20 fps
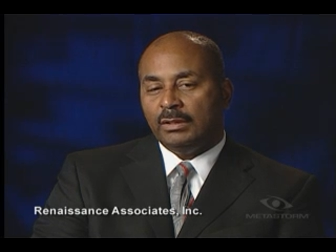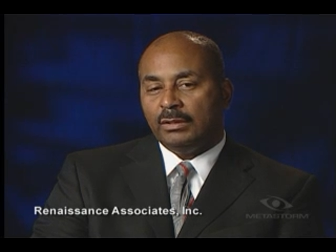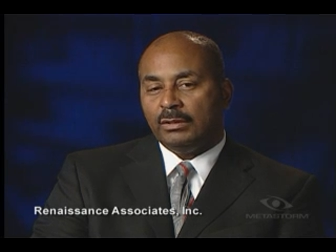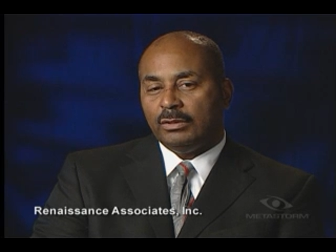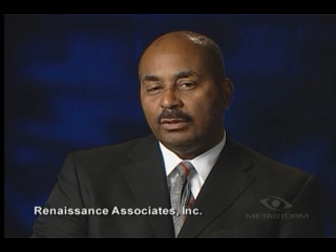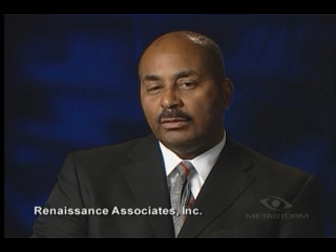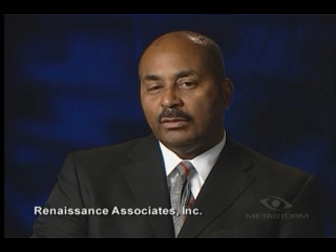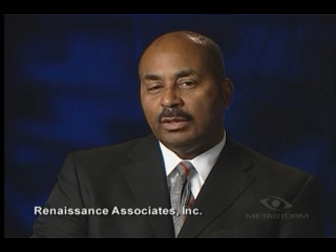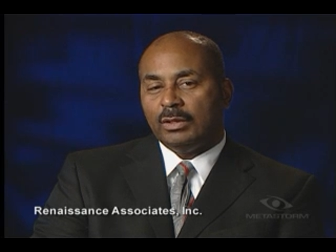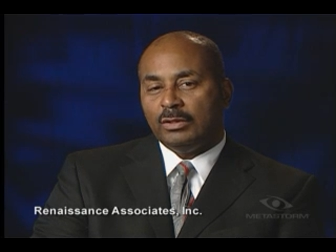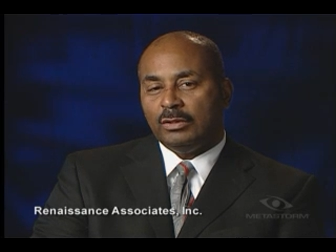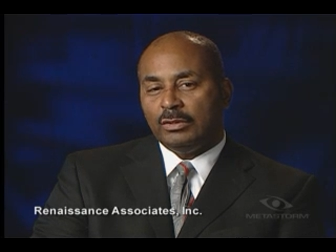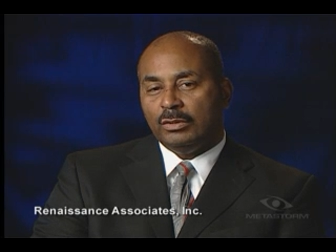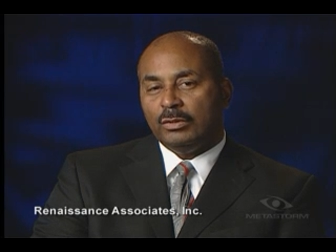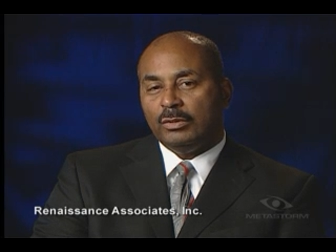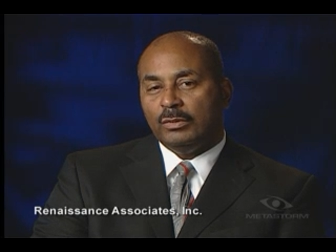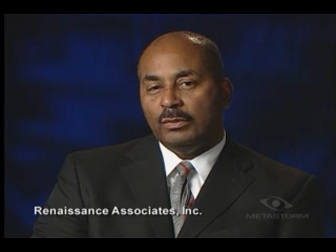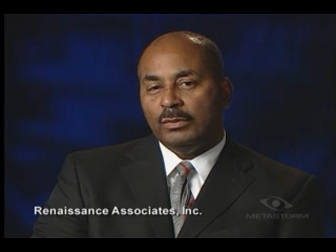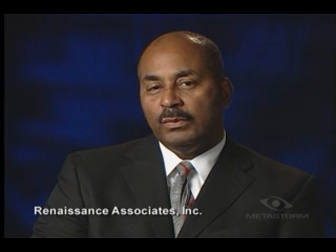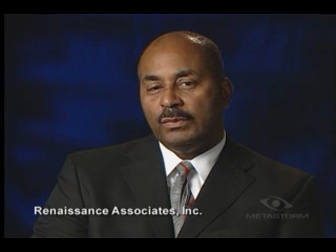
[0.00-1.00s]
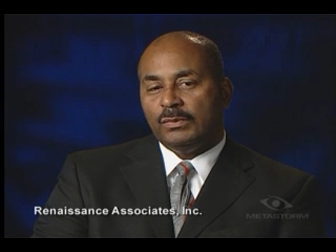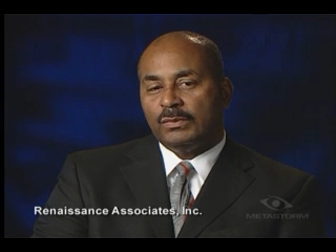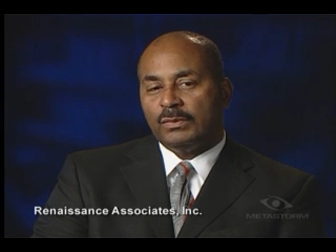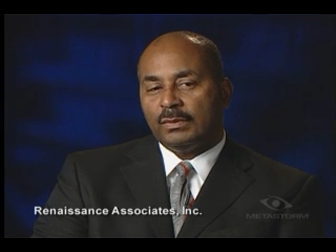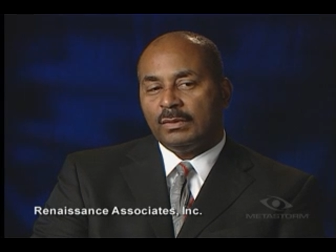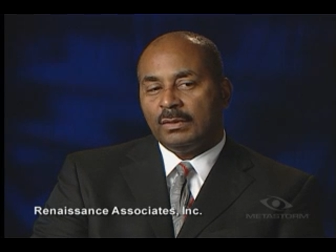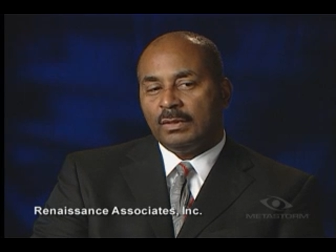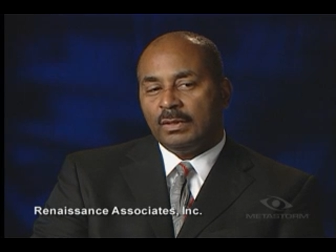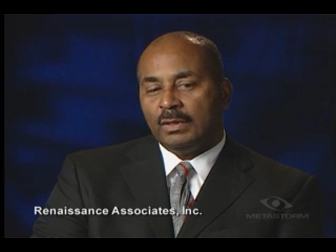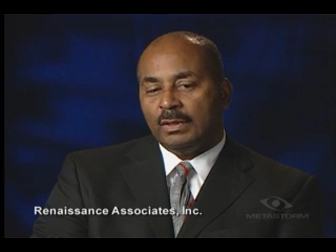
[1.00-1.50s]
you can
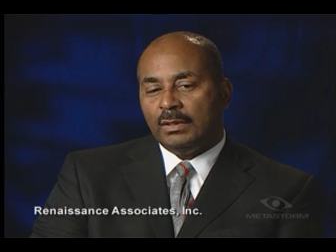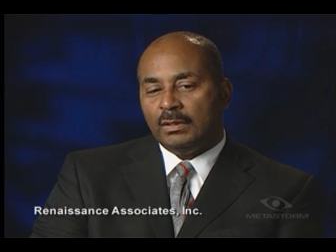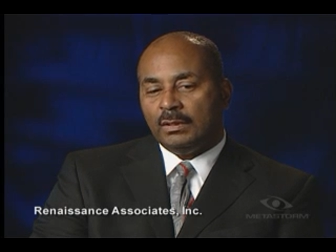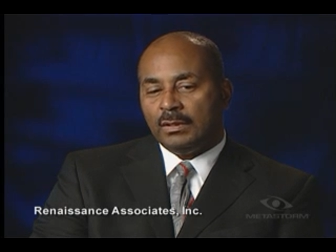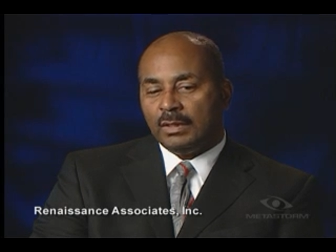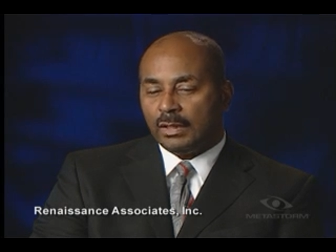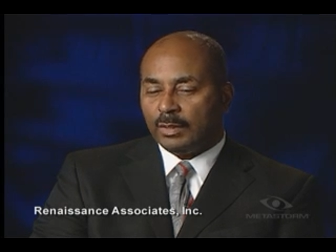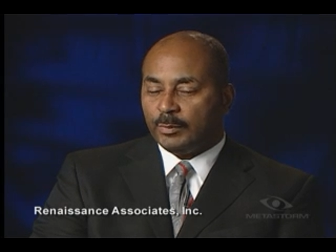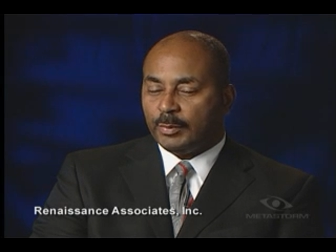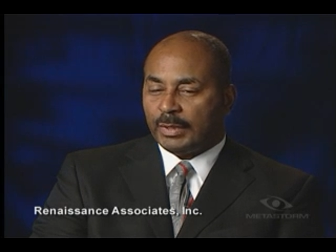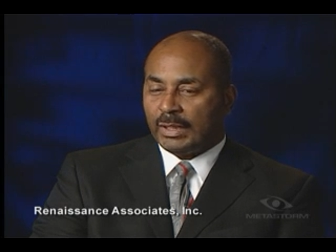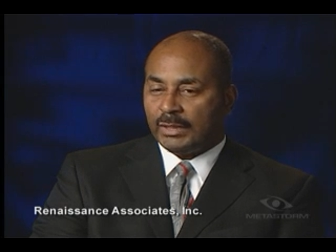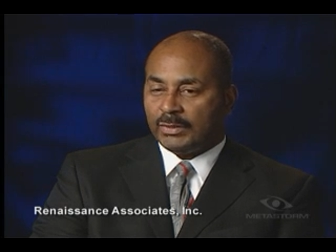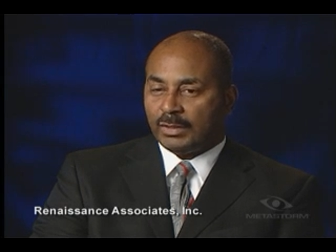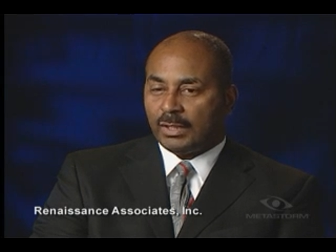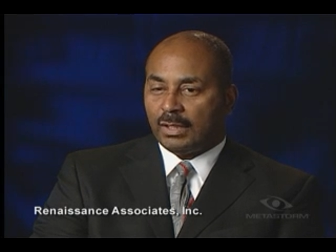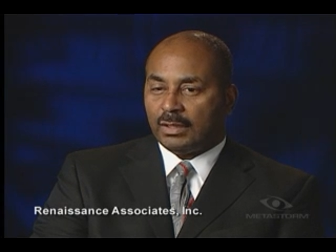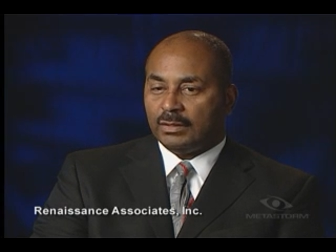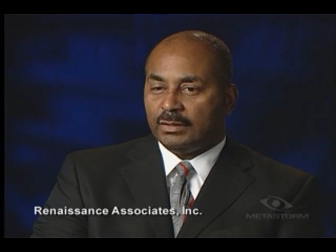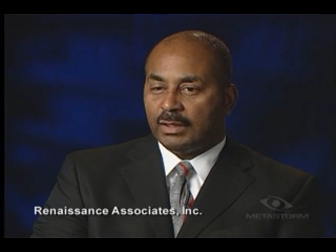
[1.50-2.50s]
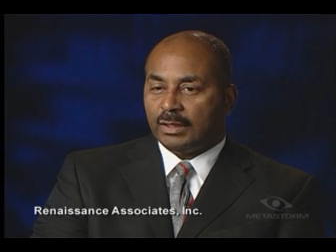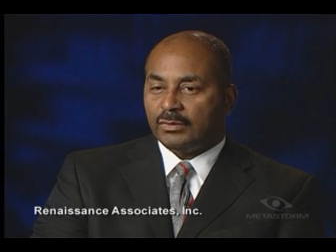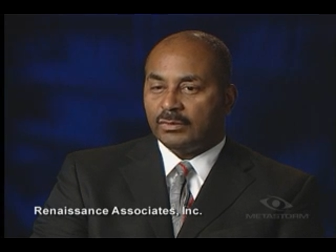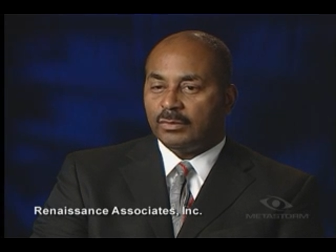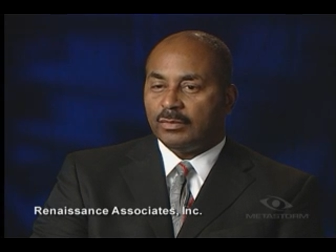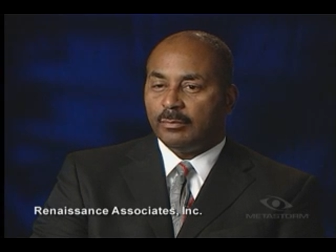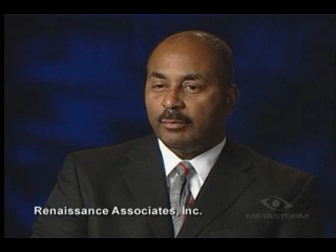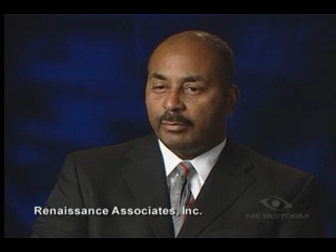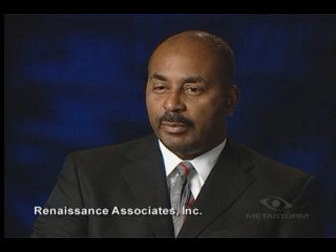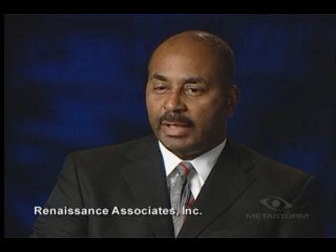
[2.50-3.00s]
use the enterprise architecture
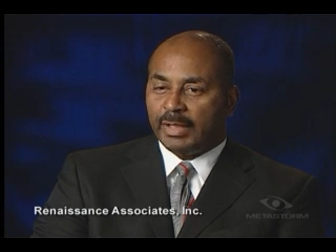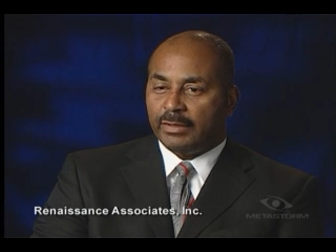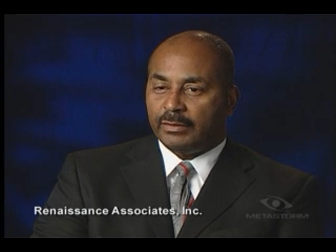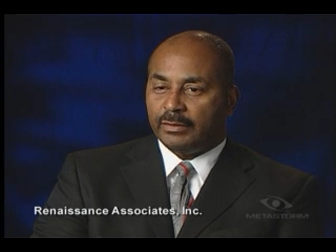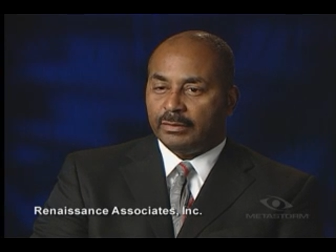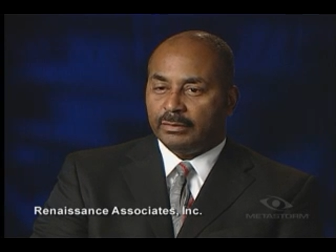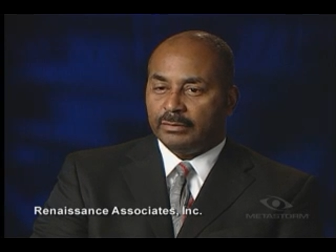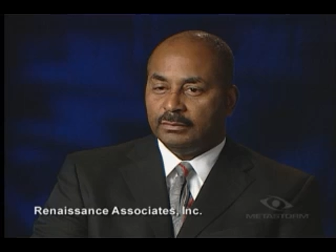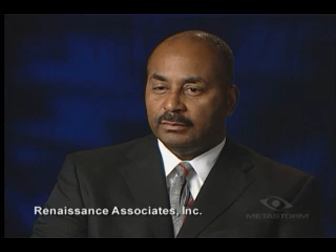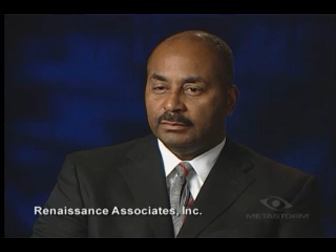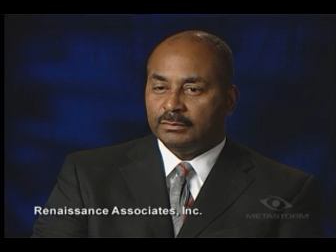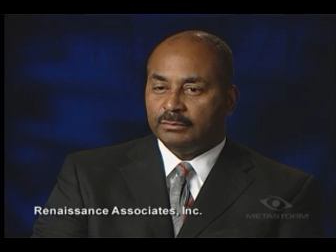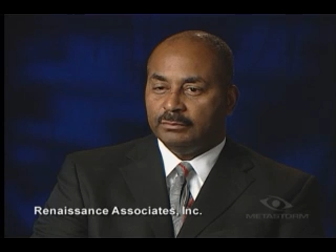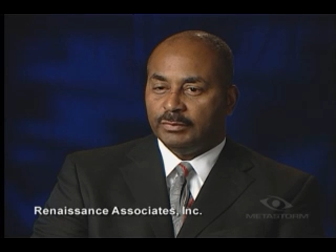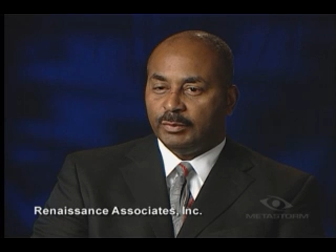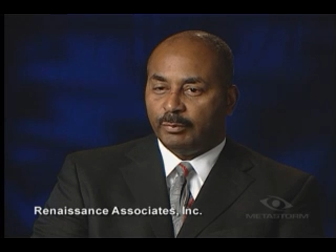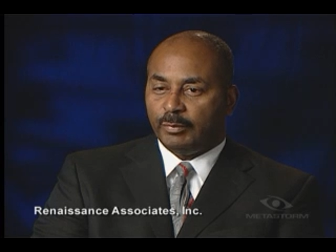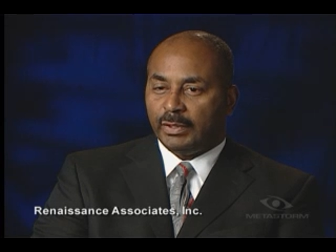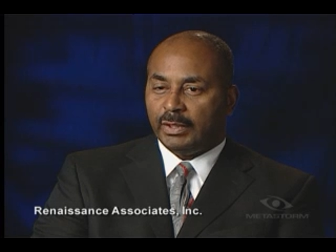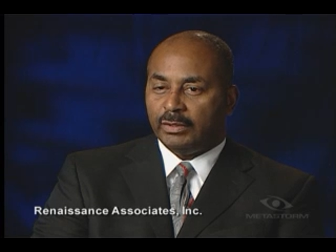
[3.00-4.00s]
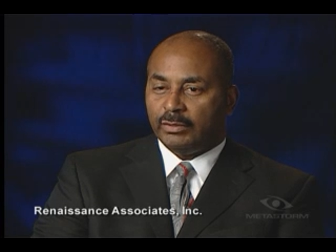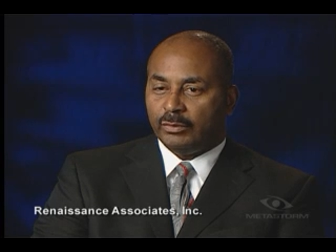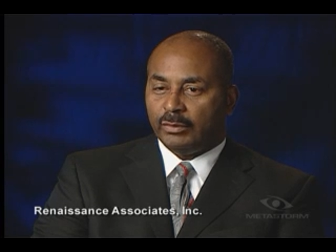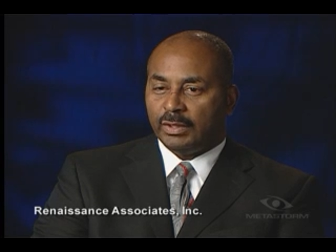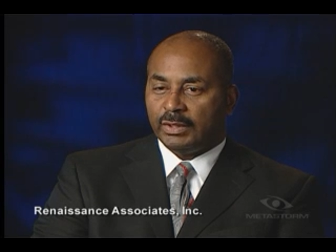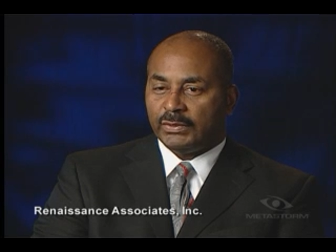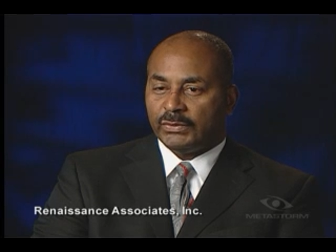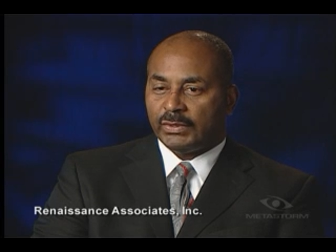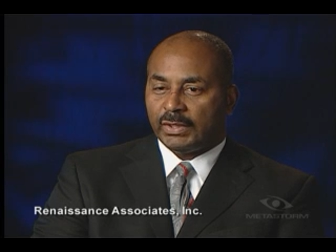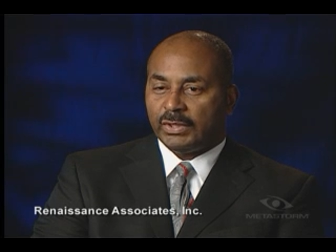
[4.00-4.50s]
to better prepare your
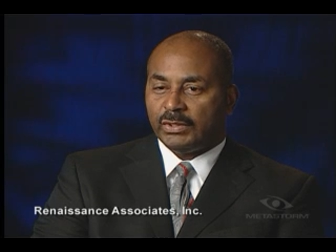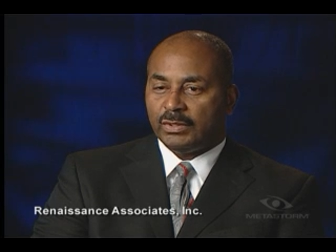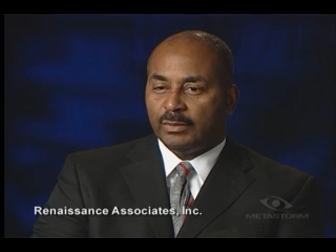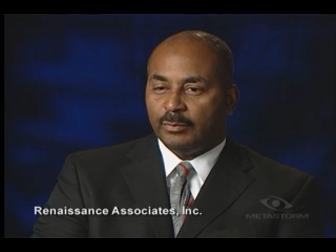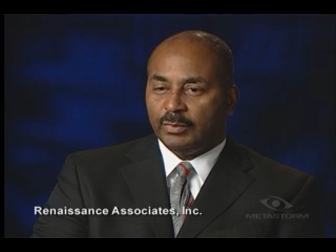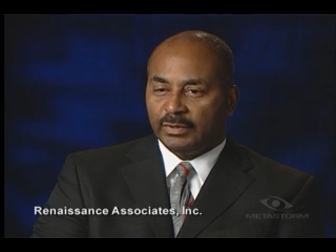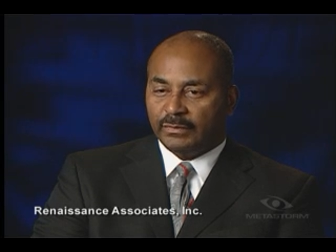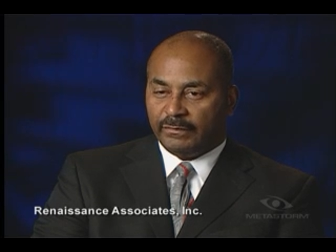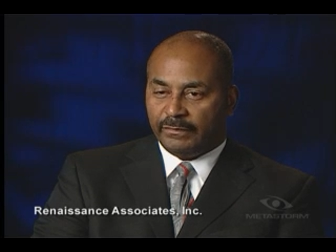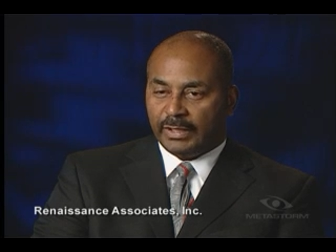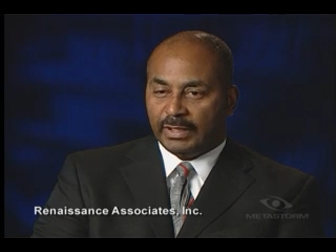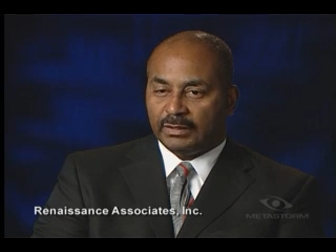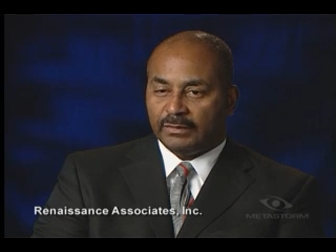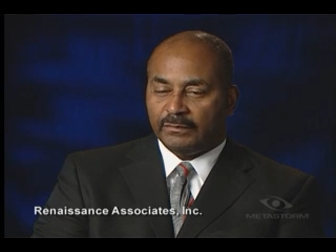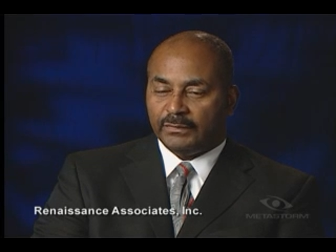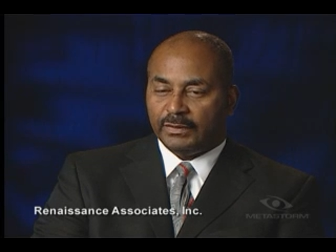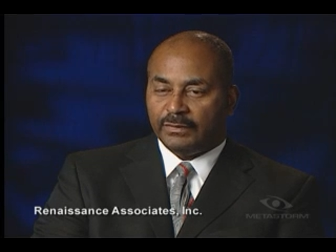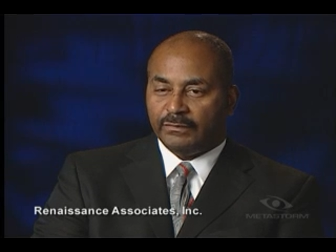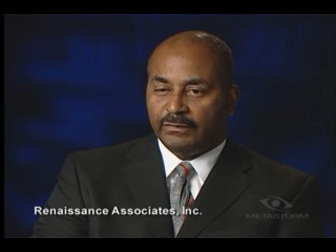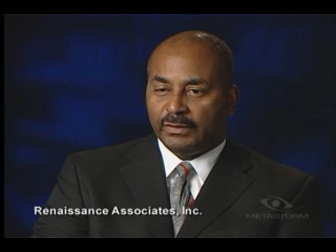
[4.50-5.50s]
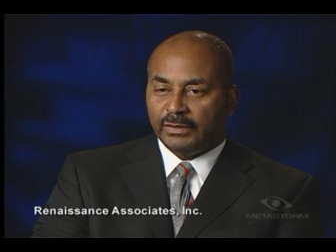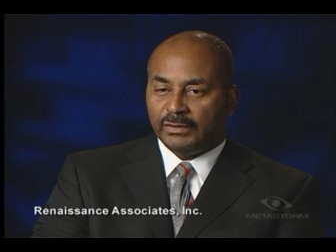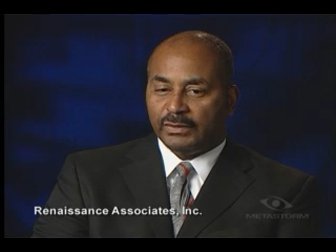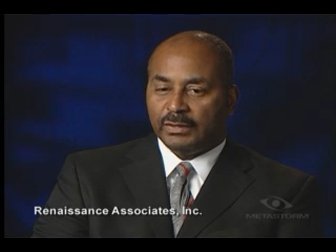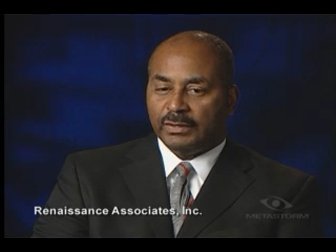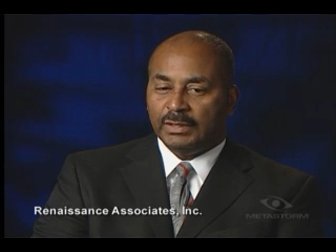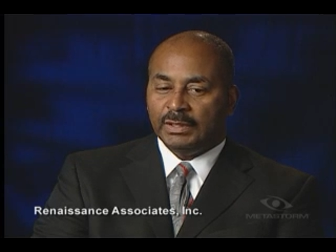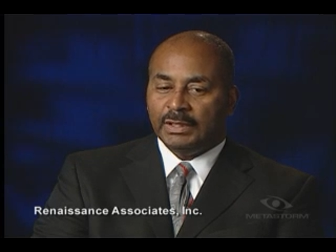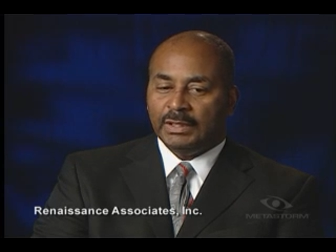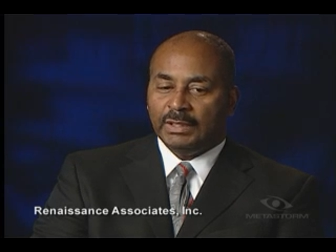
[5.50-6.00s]
organization to be effective and
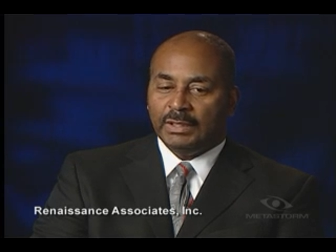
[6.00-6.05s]
efficient.